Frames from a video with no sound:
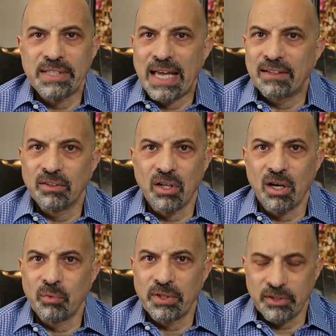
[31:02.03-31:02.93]
tagging
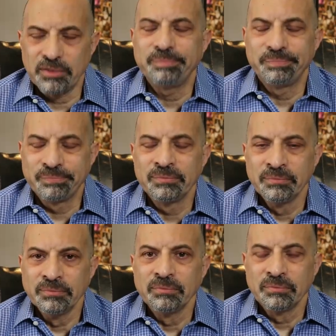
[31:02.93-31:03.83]
along with her.
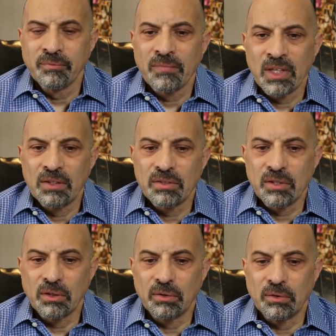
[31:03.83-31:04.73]

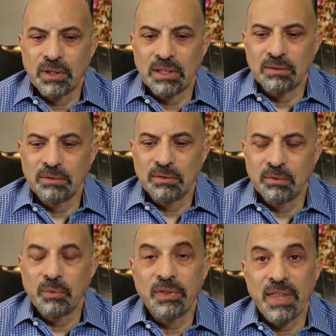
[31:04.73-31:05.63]
So
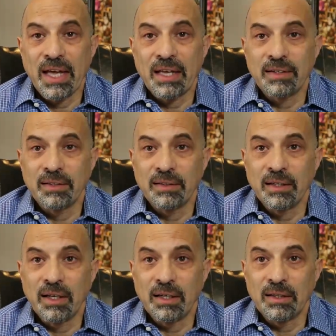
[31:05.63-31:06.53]
with that,
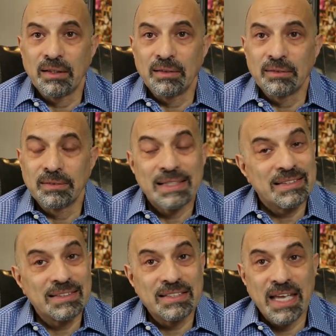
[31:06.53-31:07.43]

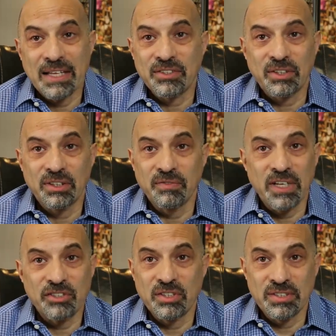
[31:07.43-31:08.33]
Leslie's Cancer
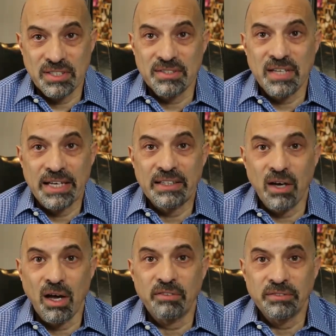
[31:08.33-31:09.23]
Confessions is signing
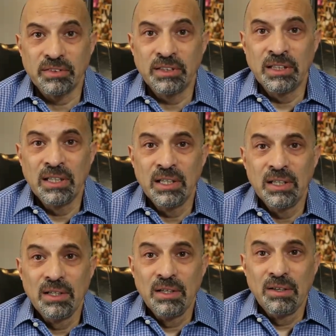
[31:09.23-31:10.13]
off
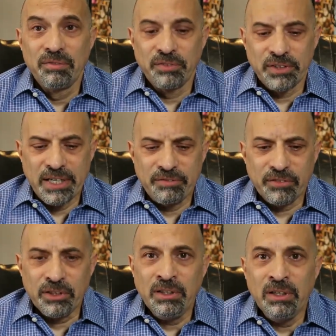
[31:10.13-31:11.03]

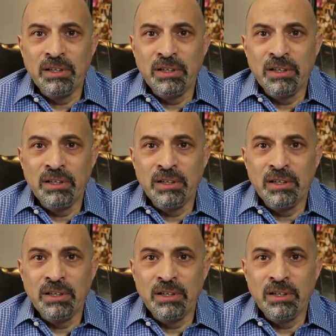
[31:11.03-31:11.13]
forever.